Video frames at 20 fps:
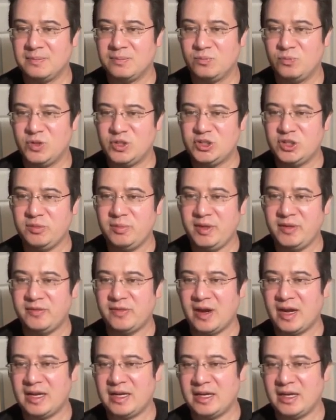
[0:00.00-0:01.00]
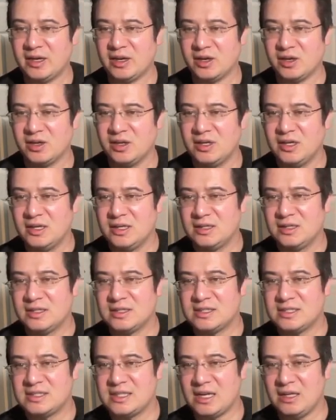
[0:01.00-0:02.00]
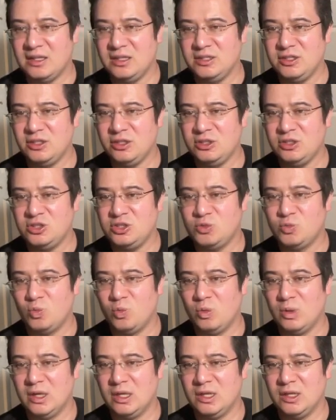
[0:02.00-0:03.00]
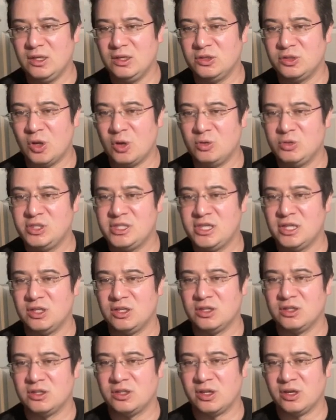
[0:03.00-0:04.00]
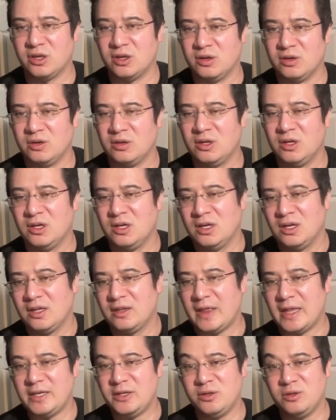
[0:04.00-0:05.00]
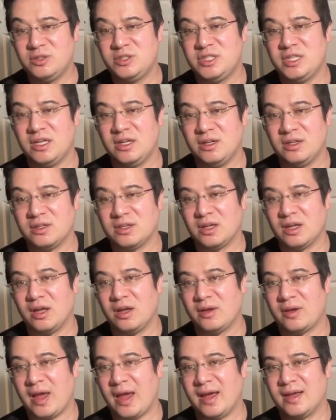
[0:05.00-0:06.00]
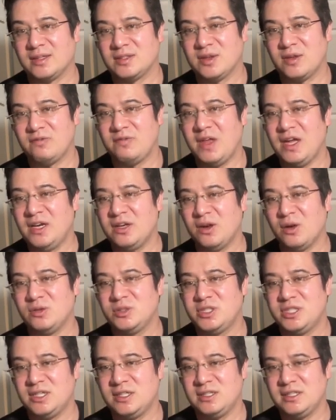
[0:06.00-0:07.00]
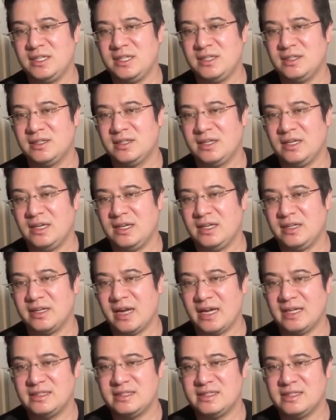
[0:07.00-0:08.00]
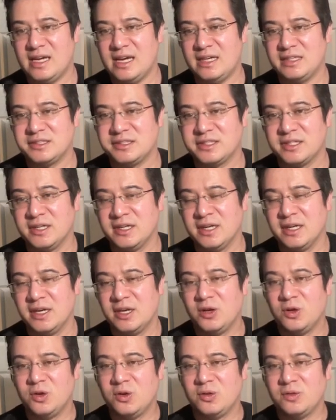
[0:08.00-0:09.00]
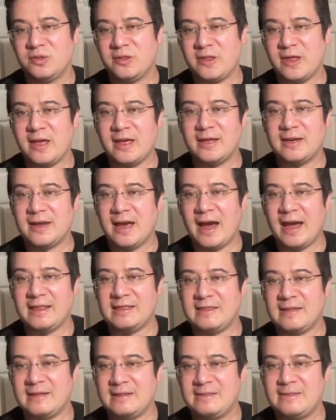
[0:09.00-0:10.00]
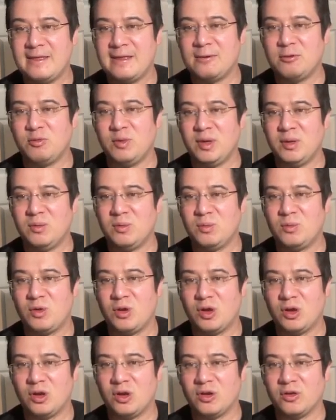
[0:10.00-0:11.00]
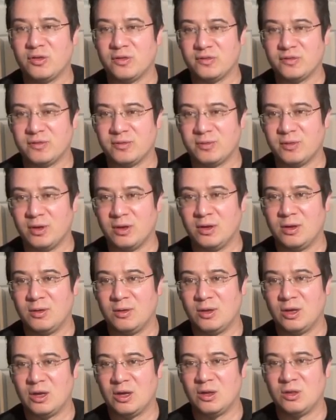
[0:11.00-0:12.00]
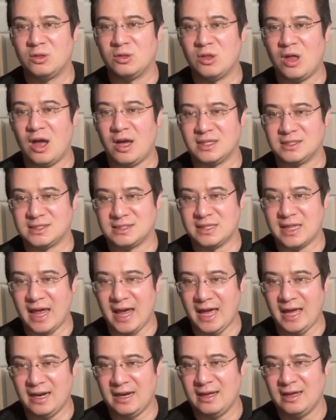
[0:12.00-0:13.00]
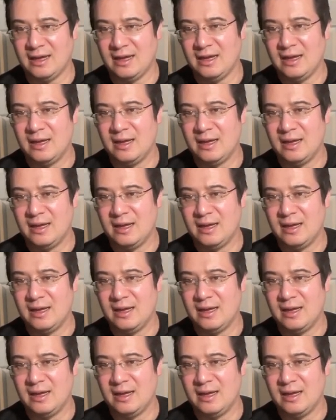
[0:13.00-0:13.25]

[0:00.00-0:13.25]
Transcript: We should be fine here. The Skeledirge will no-shield, though. They do shield. Okay, so if they no-shielded the Night Slash, then I think that we could have lost that.